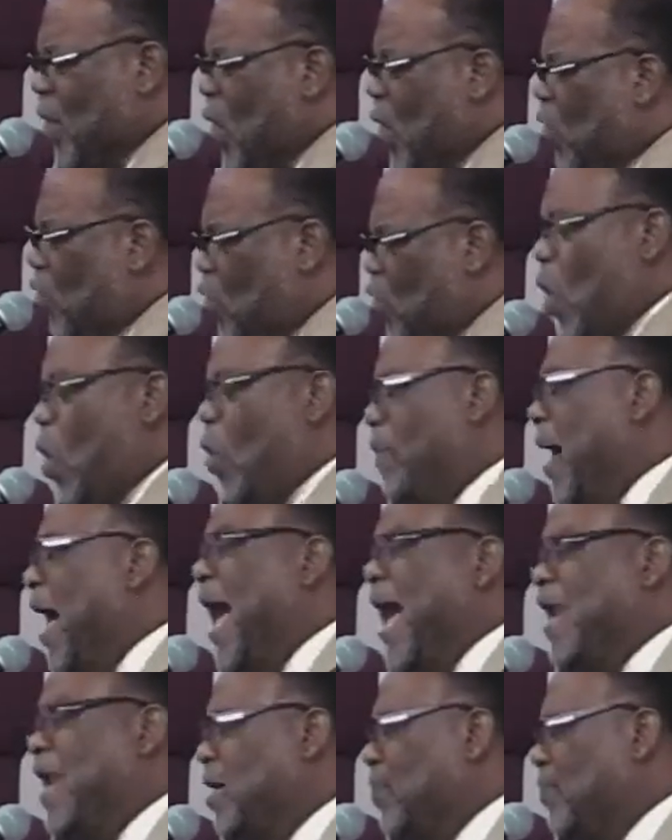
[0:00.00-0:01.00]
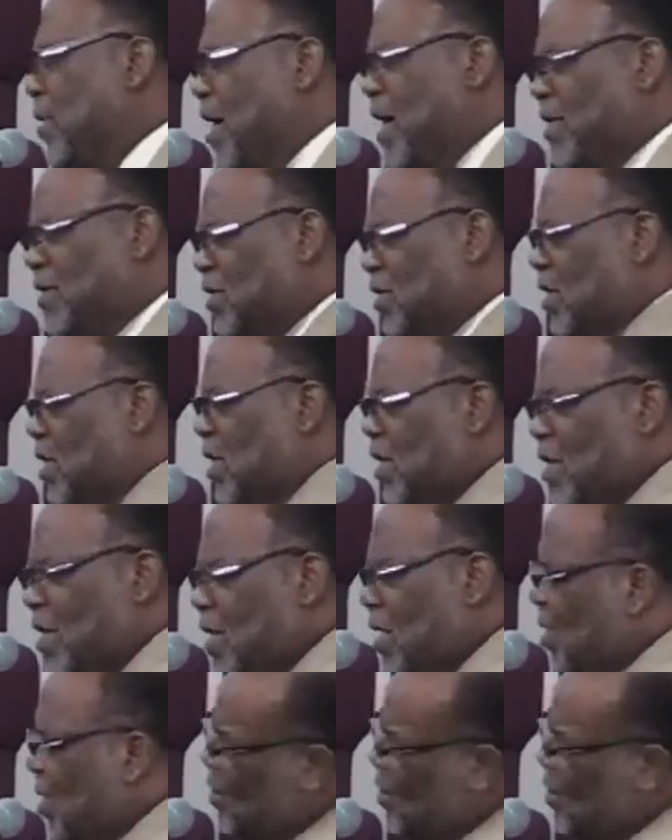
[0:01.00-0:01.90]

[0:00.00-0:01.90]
Nobody but Jesus.